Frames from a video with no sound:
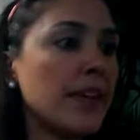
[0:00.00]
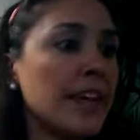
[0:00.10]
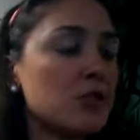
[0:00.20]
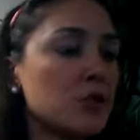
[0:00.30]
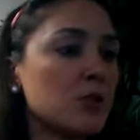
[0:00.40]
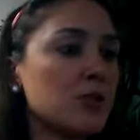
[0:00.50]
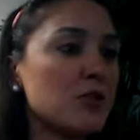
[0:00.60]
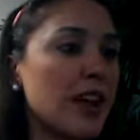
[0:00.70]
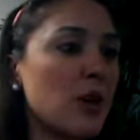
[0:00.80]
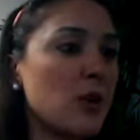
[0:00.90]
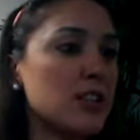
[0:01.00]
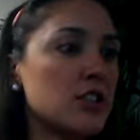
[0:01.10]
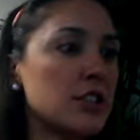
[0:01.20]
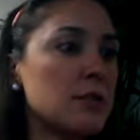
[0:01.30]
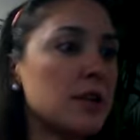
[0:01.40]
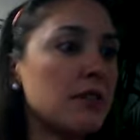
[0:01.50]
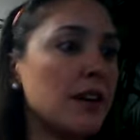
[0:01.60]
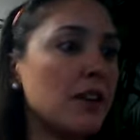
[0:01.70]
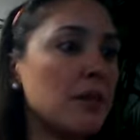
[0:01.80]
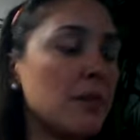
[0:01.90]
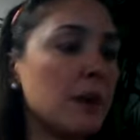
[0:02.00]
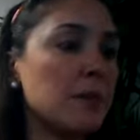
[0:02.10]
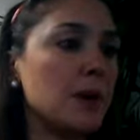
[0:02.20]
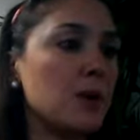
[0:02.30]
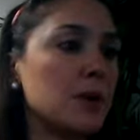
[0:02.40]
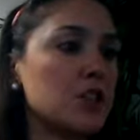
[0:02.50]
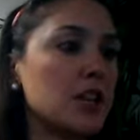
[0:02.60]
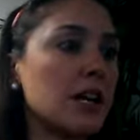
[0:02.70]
Thank you so much for that question. It's been a very popular question.